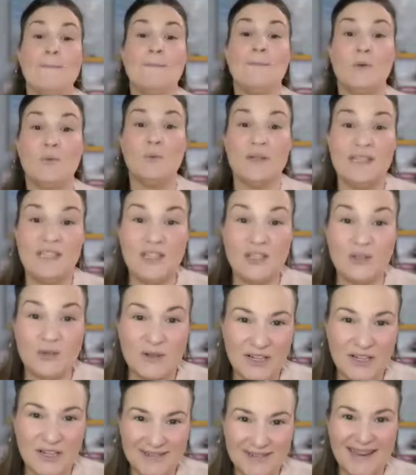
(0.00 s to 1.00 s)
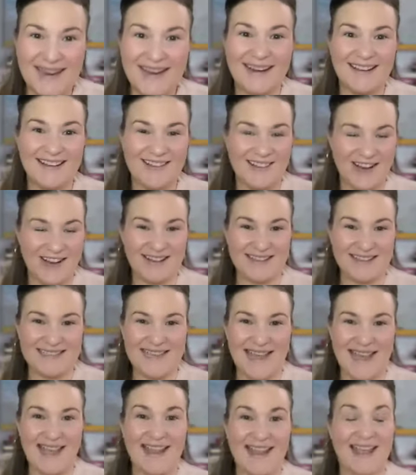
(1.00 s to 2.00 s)
But when you're creating
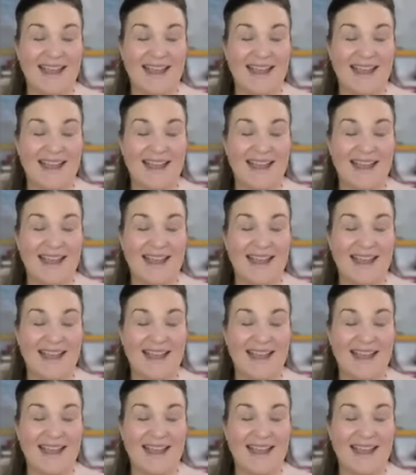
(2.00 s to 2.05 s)
content